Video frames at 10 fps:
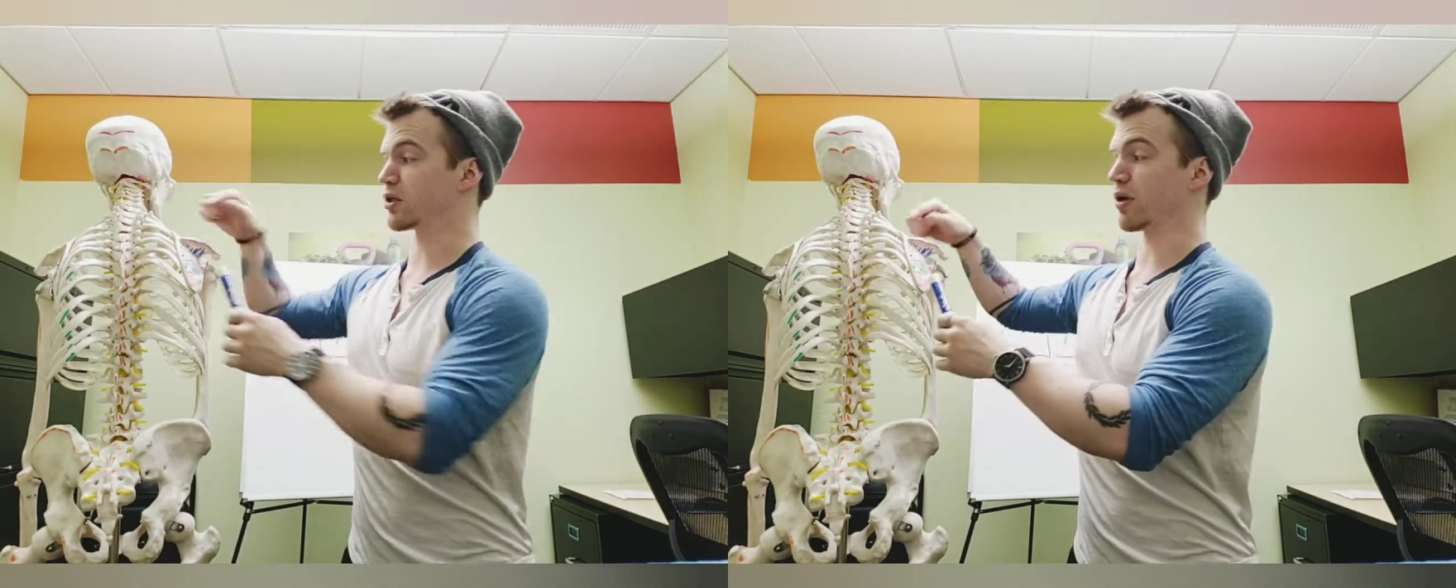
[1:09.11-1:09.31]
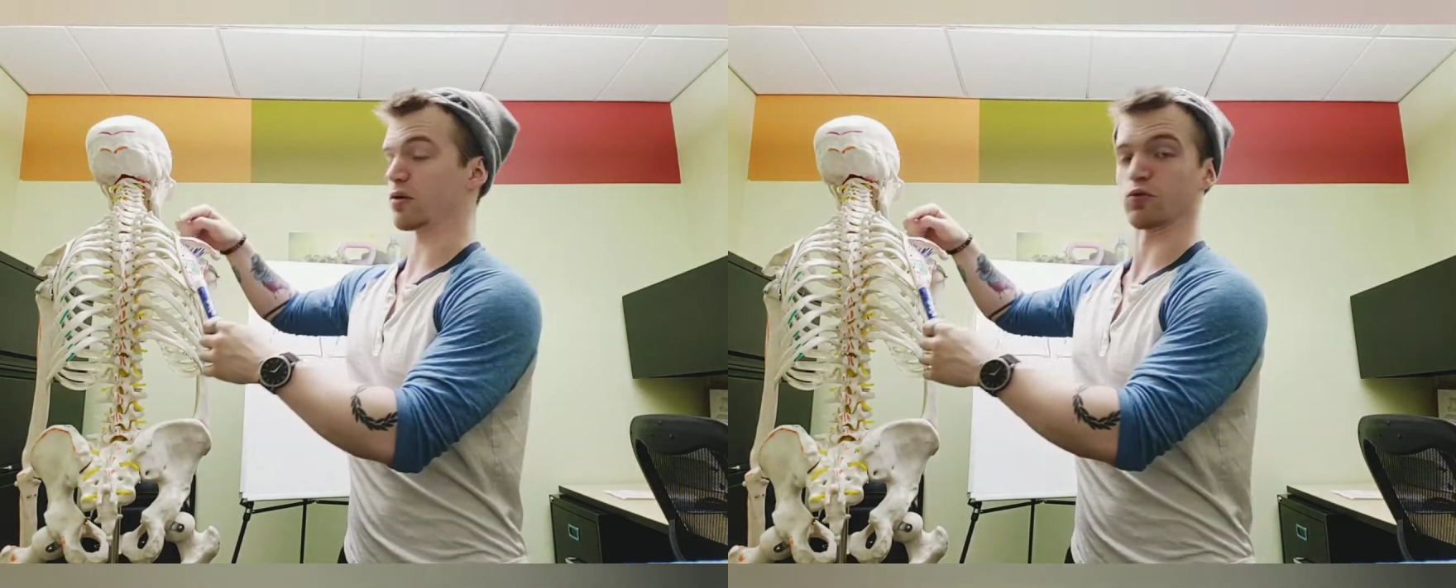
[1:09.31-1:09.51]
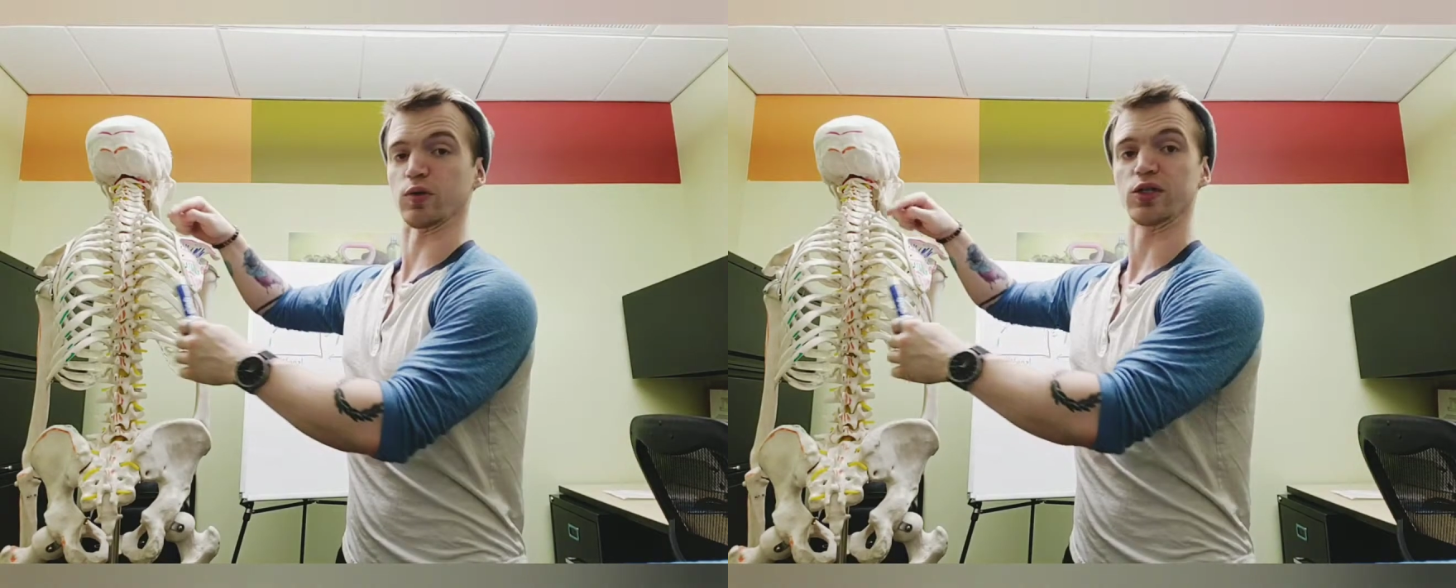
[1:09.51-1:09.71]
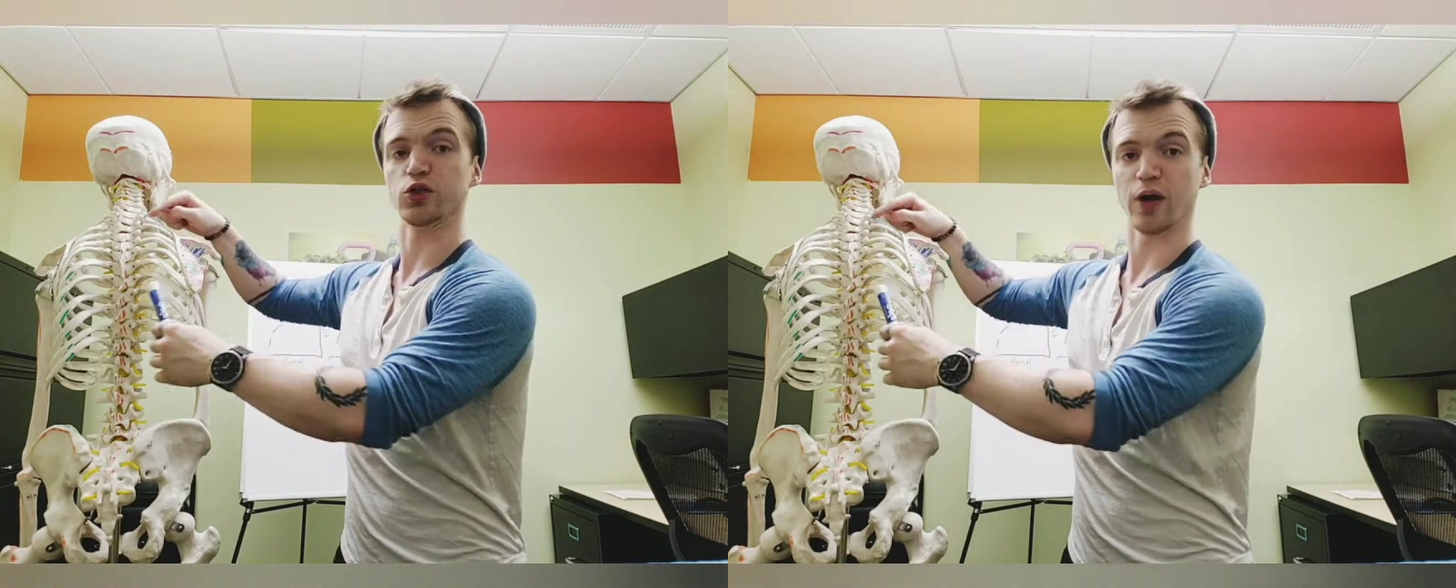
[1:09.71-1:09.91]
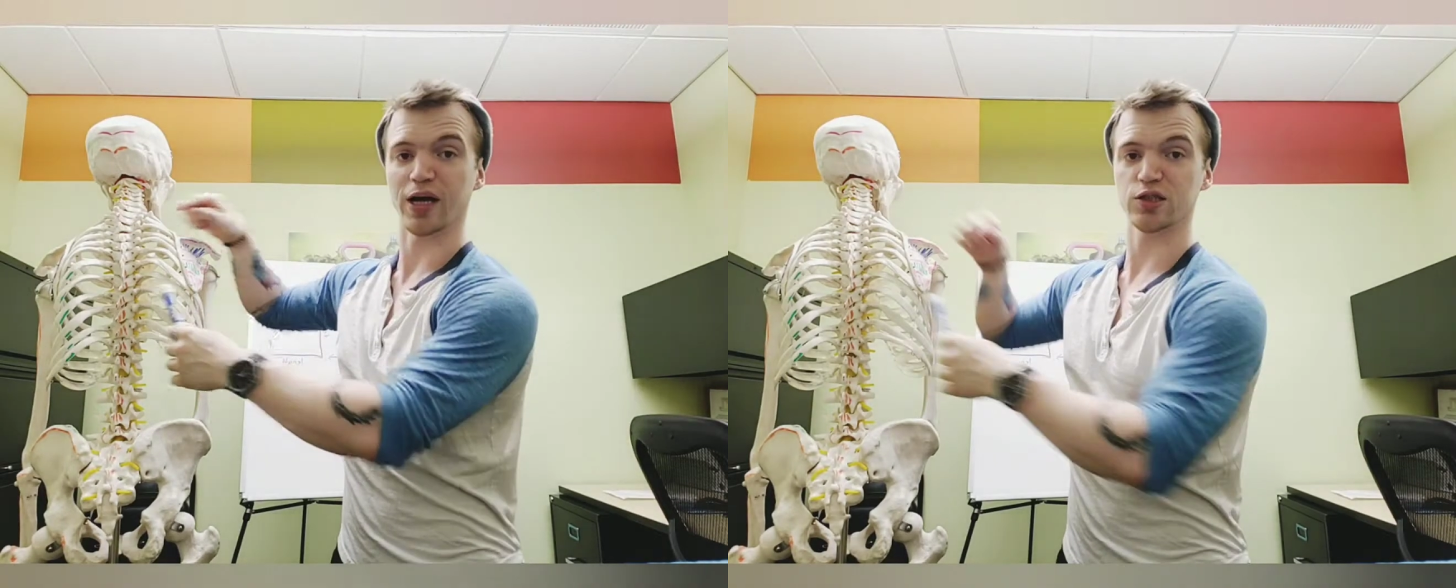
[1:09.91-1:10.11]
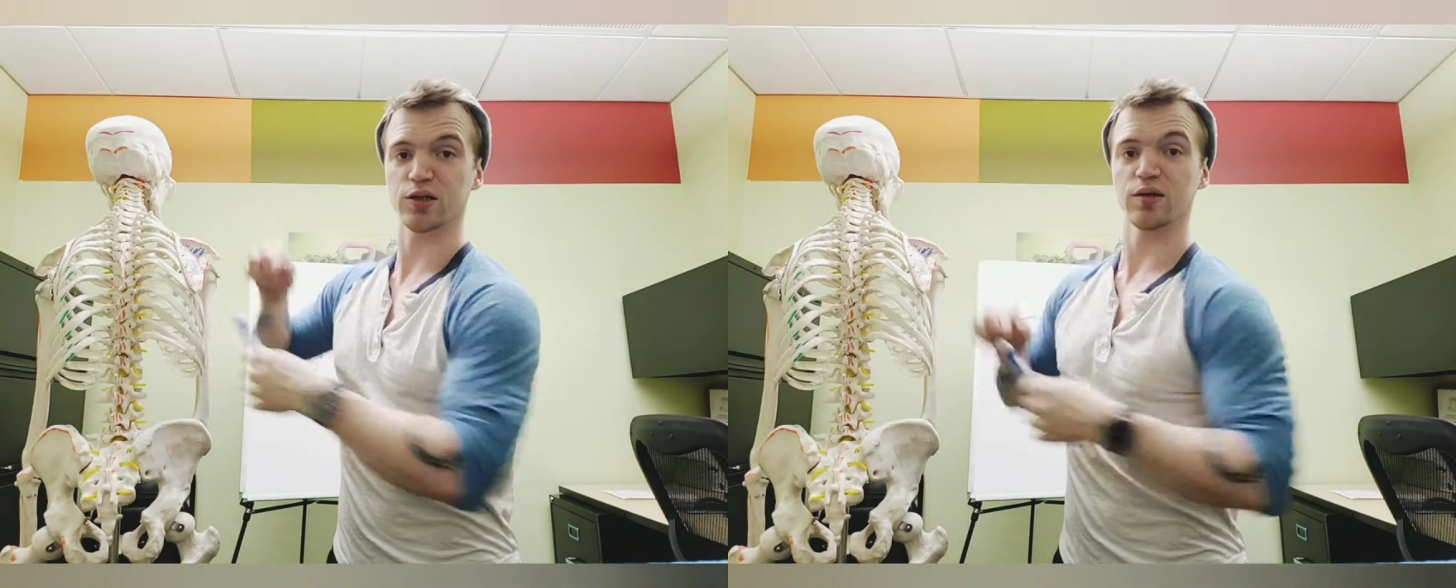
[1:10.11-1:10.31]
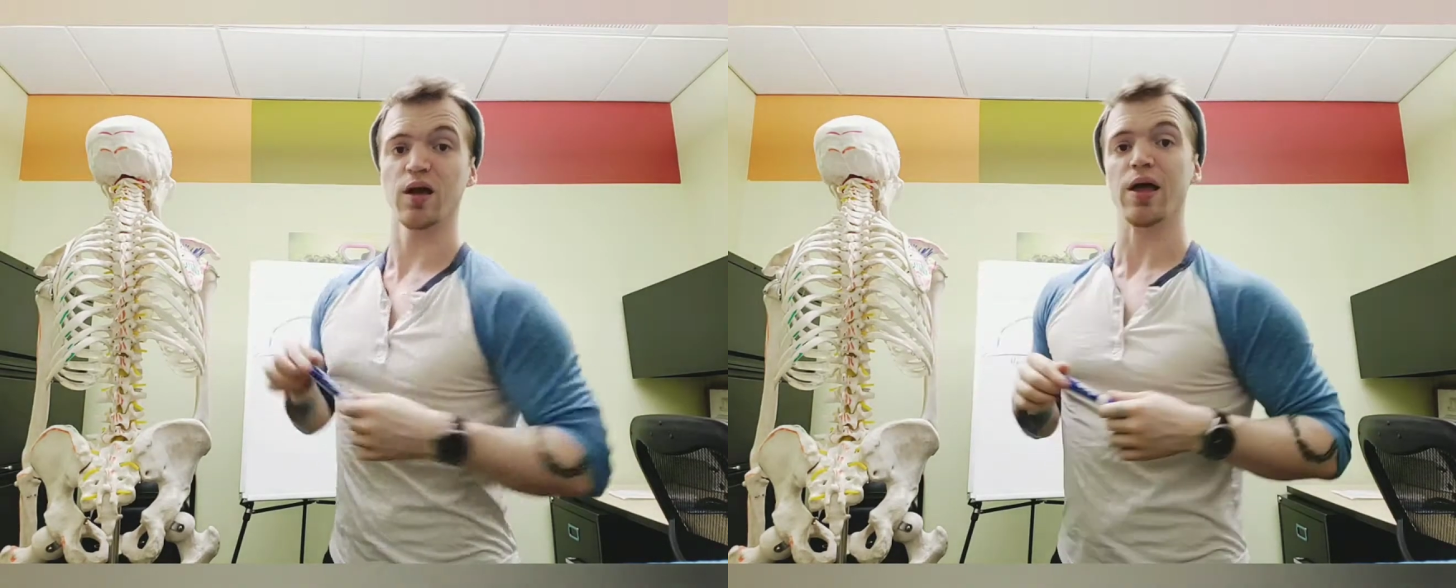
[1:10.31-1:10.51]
create retraction,